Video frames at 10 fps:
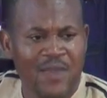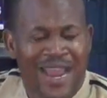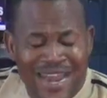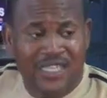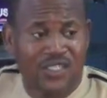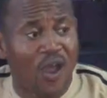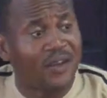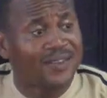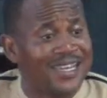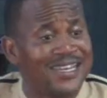The
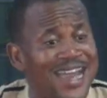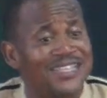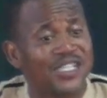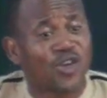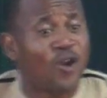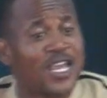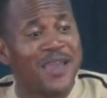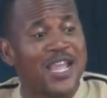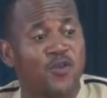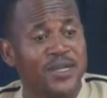third thing that
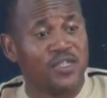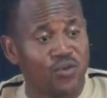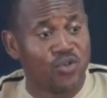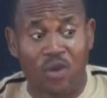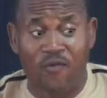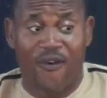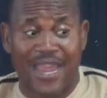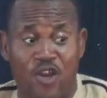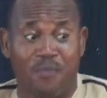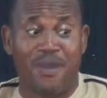discouragement will do, don't forget,
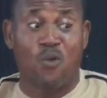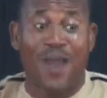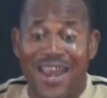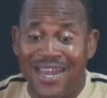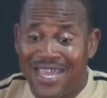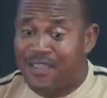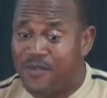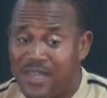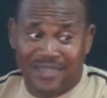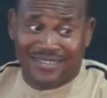number one, it
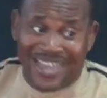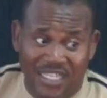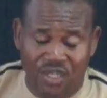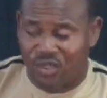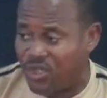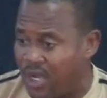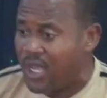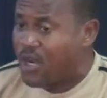takes your joy.